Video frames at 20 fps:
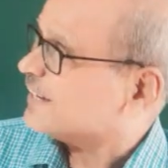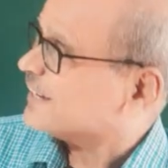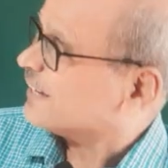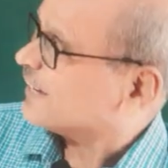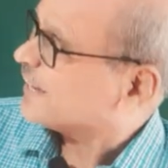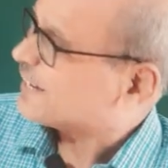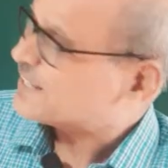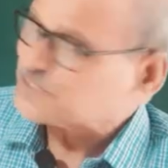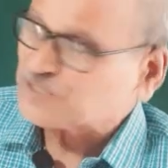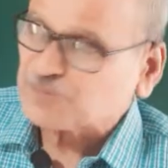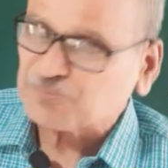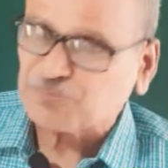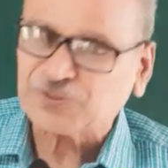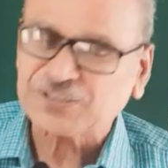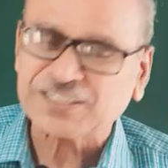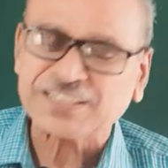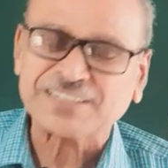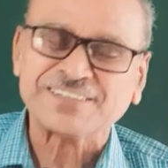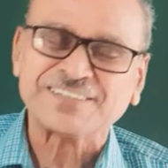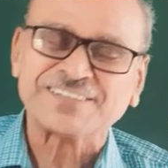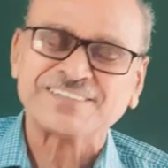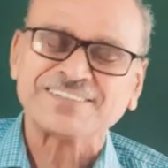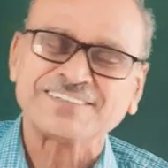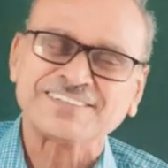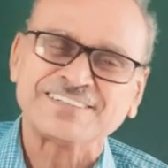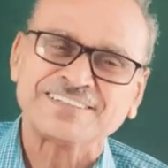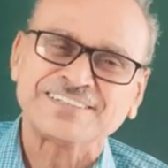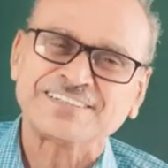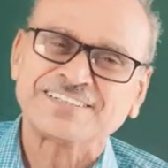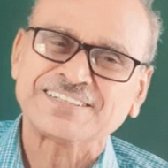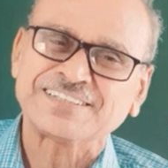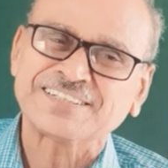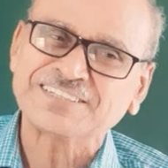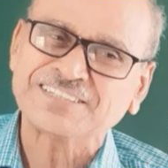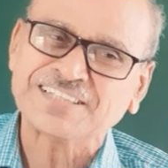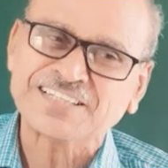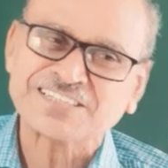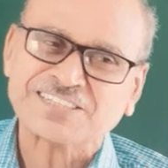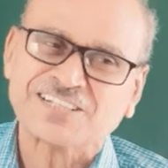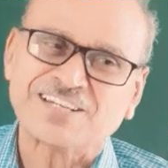As you put it, in
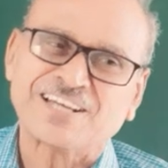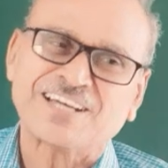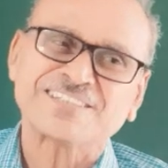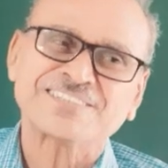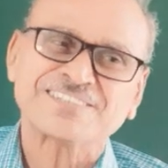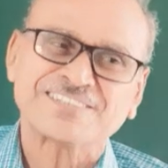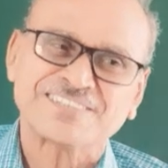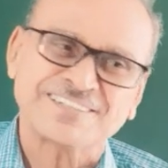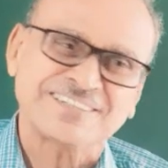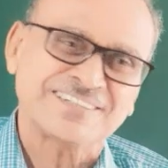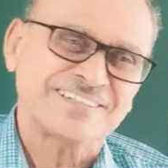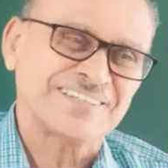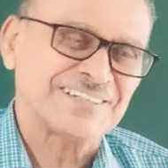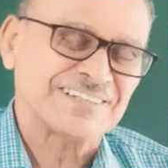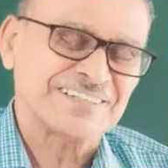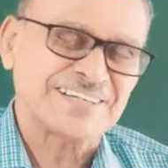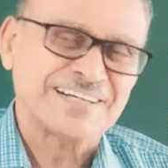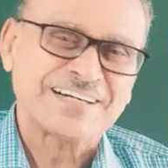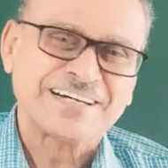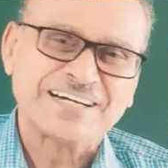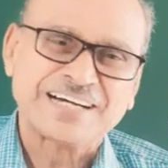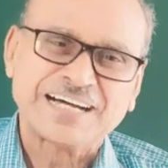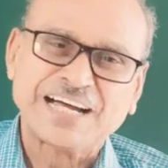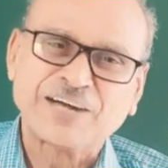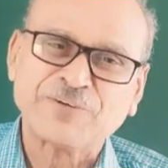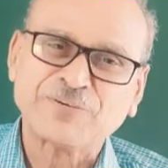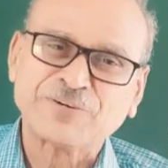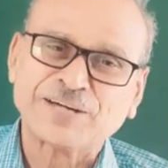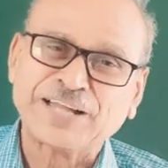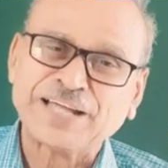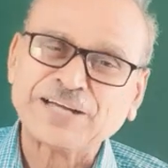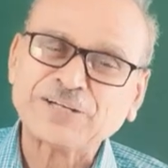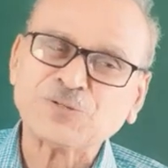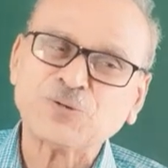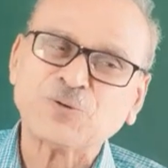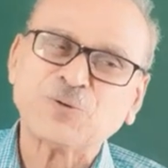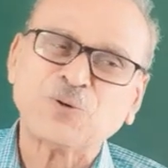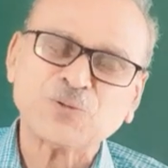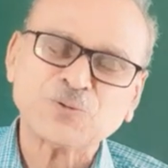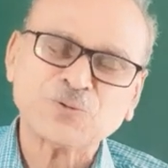this class, I would like to
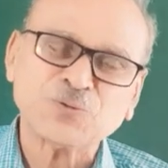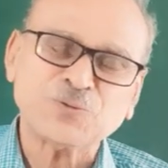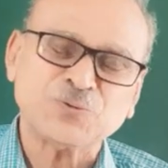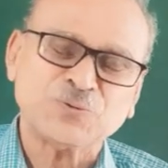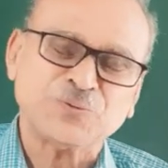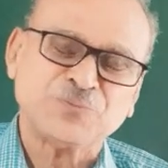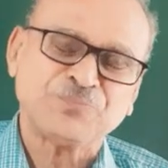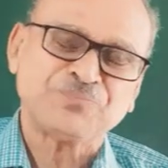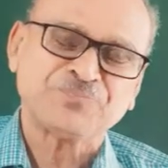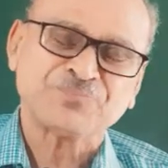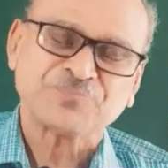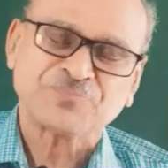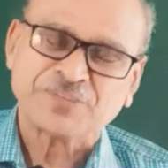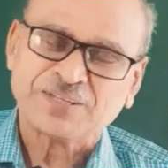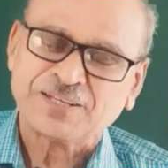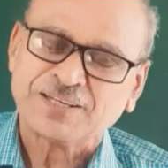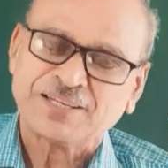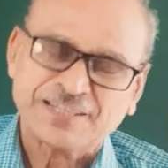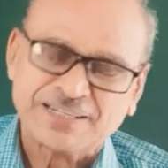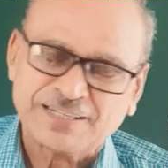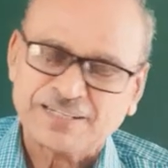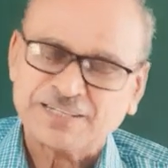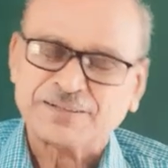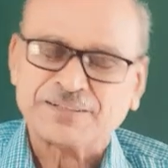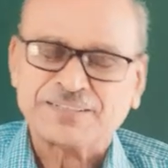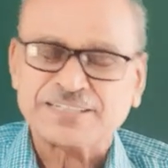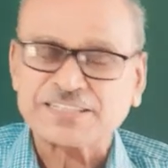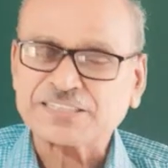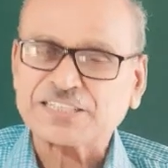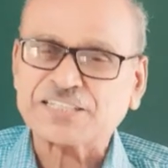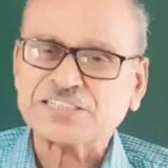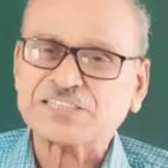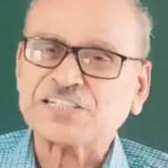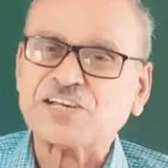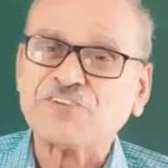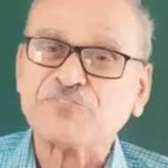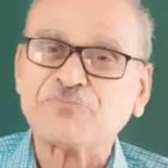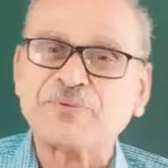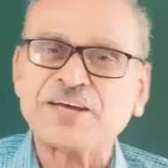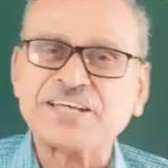go to discussion
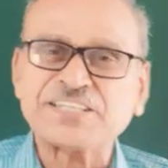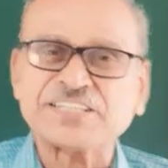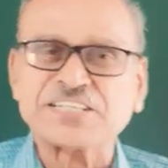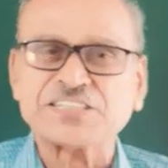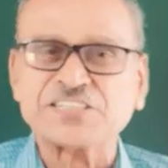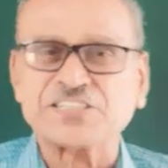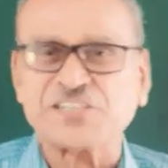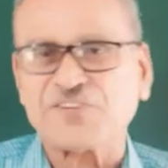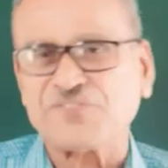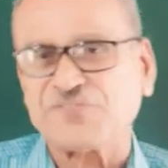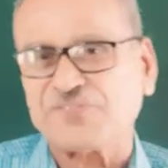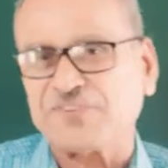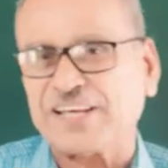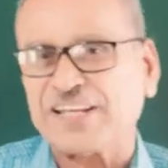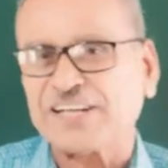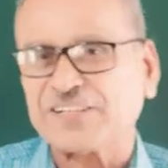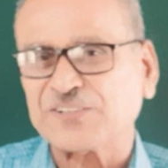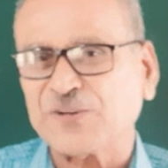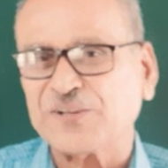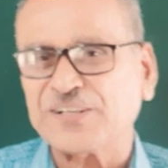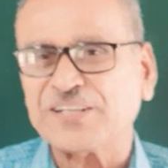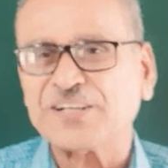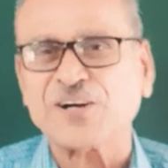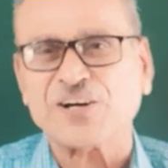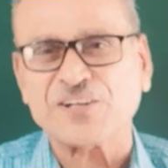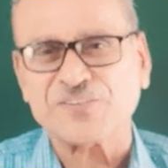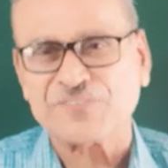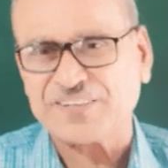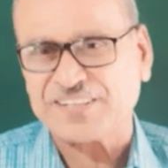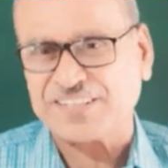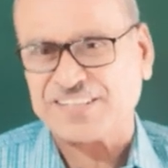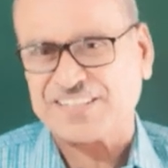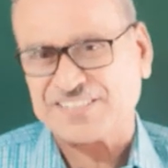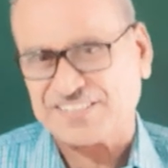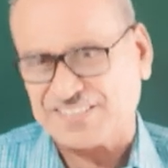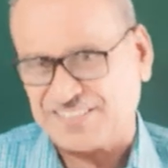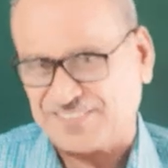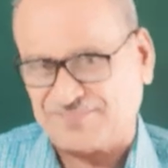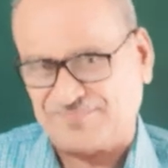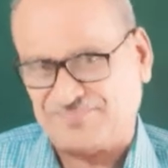of basics of electronic
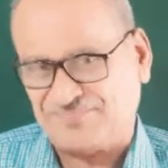configuration.